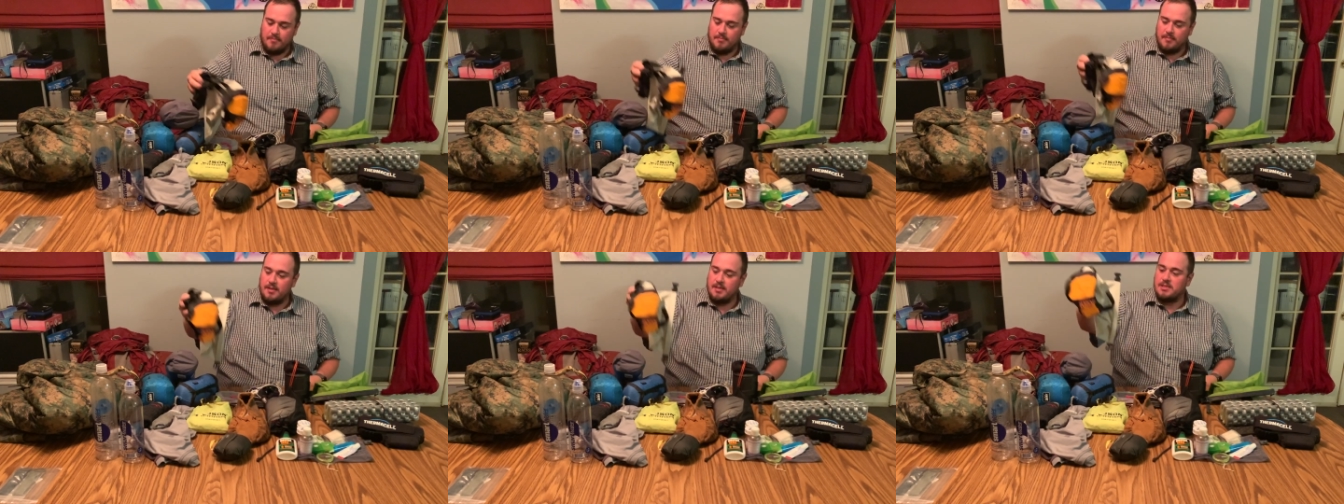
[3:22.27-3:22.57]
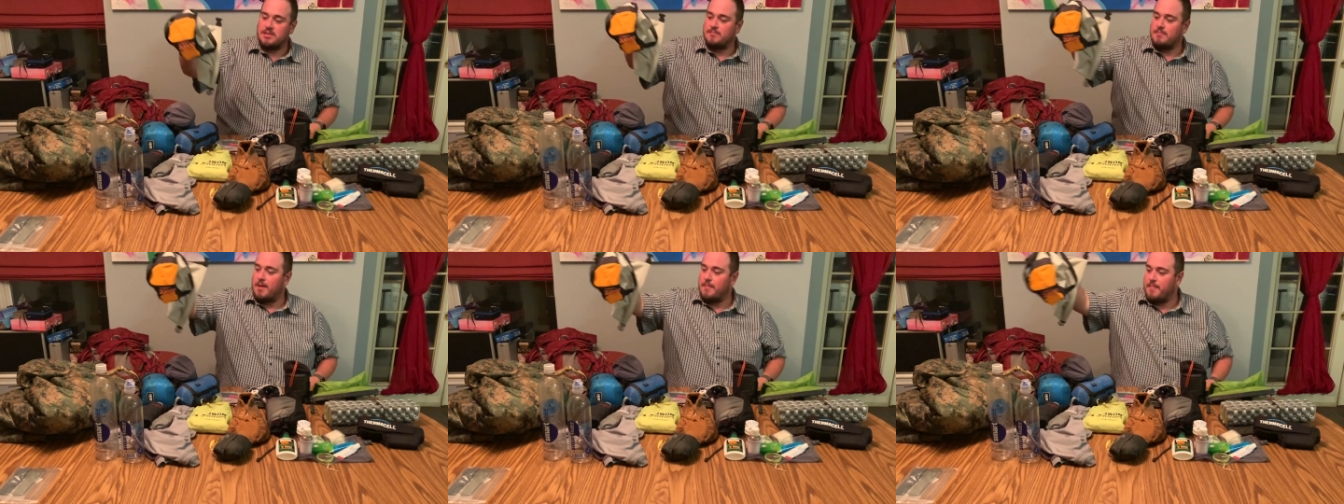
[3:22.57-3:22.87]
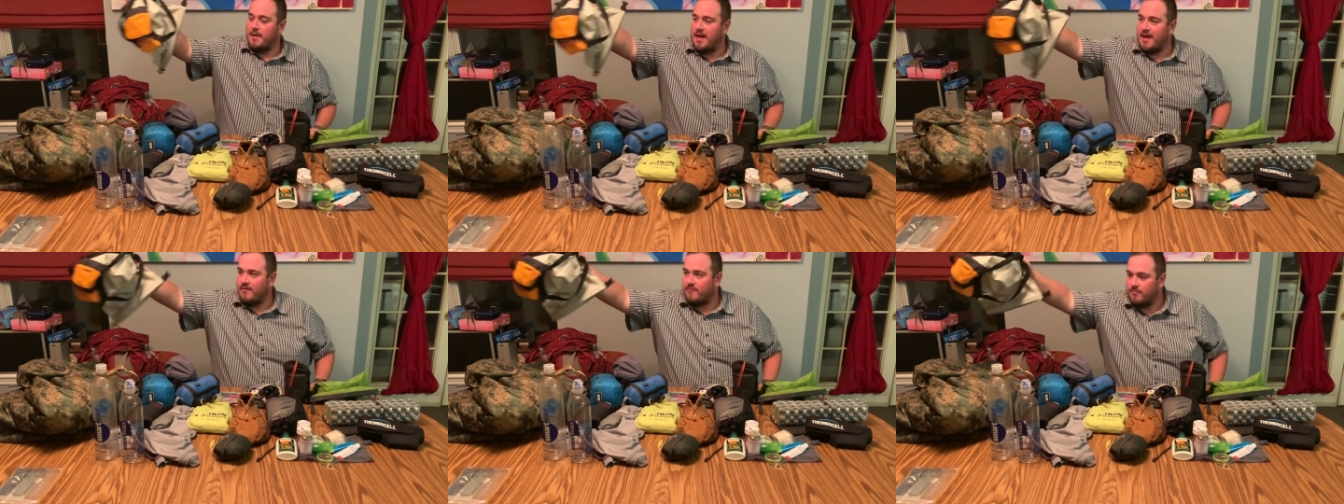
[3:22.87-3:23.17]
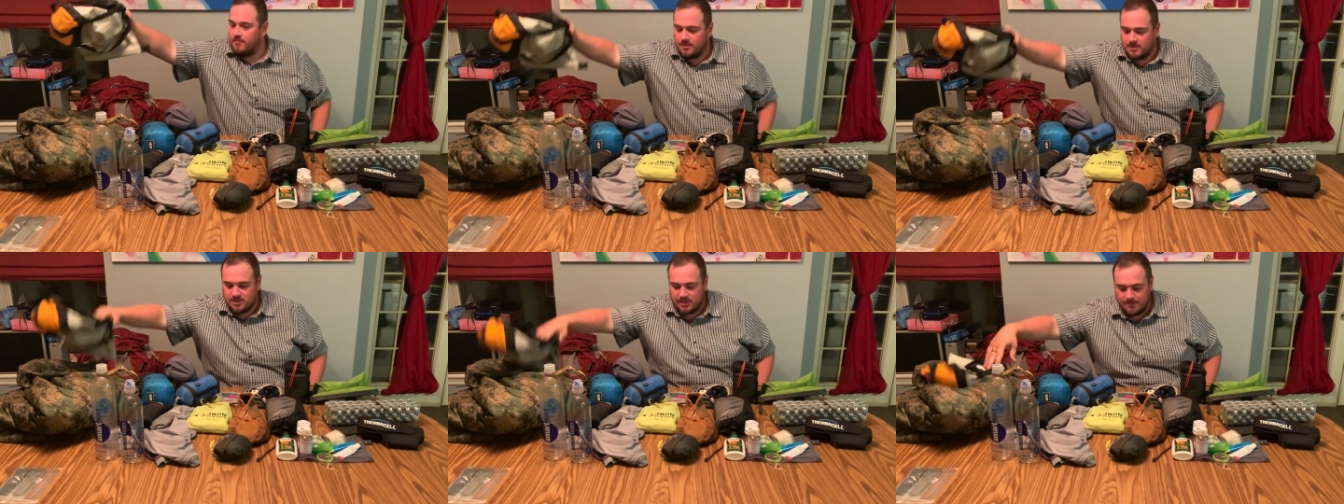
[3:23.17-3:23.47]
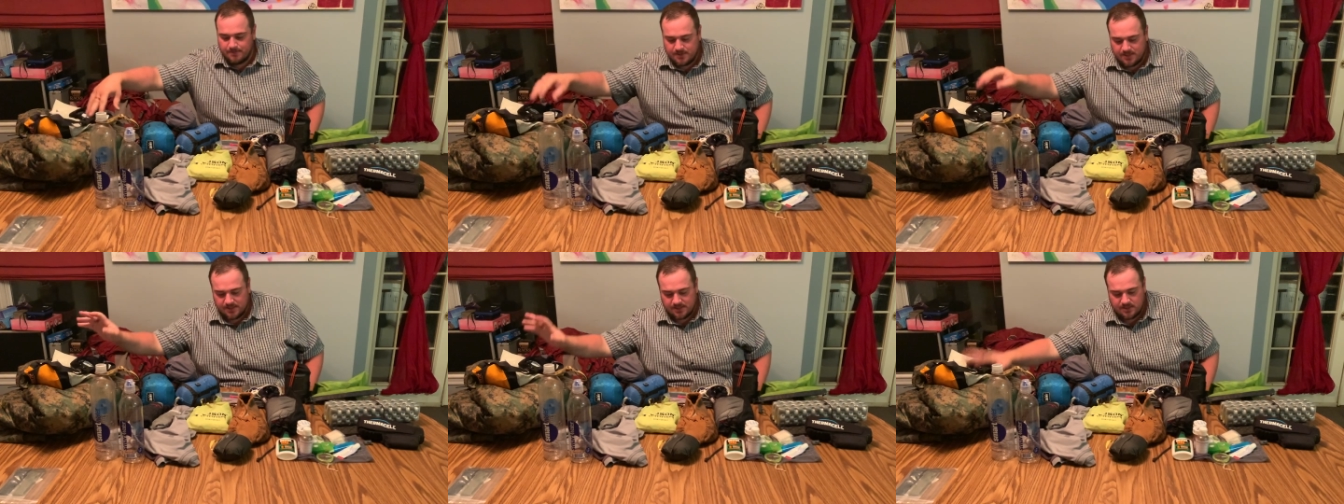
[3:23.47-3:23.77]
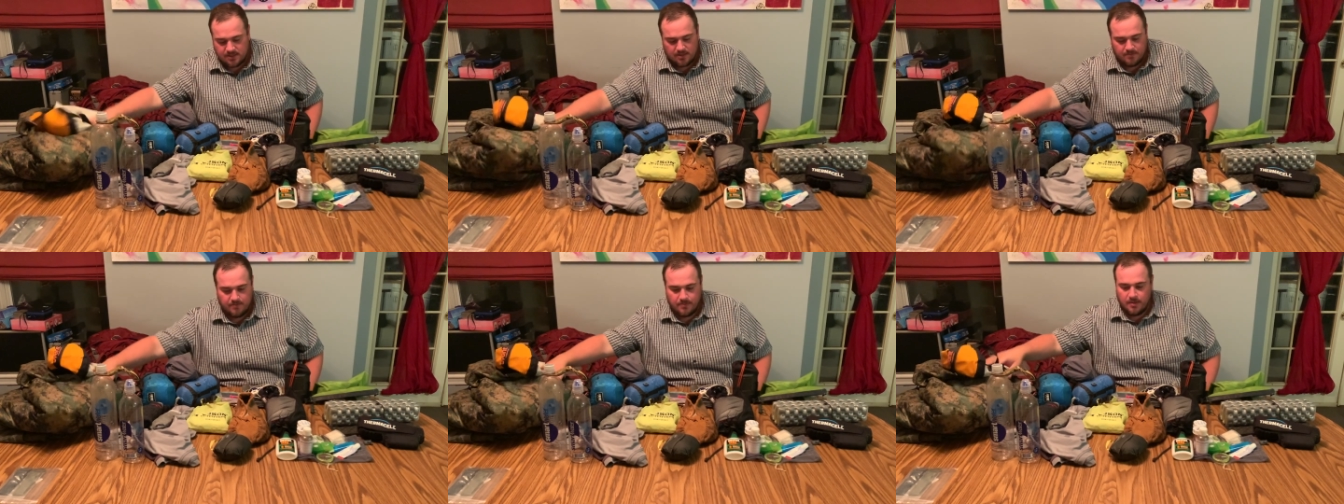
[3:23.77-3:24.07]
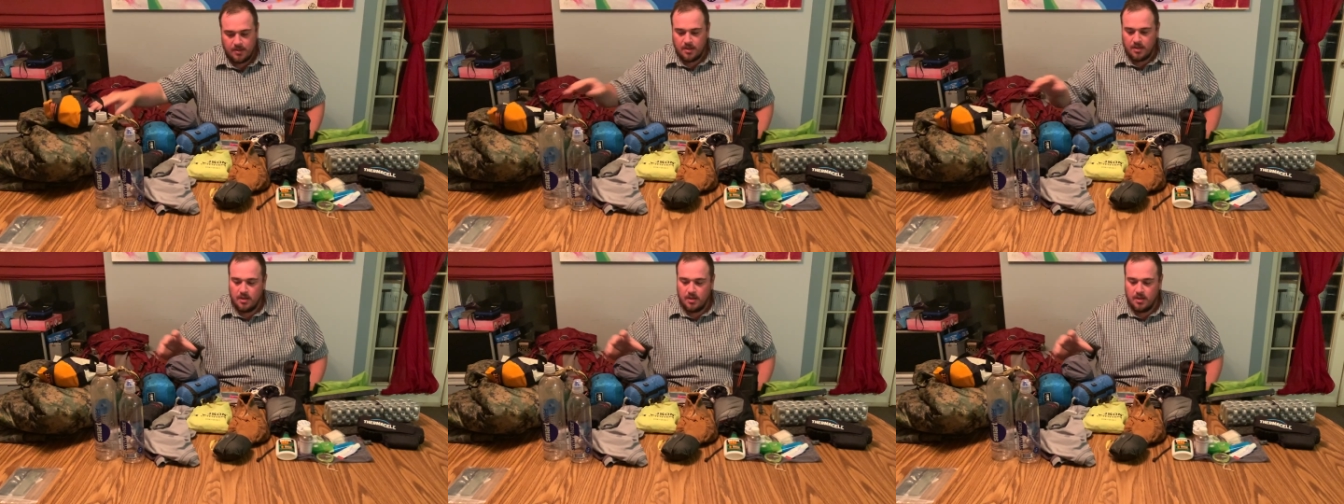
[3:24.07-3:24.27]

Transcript: This is my bag for my sleep system.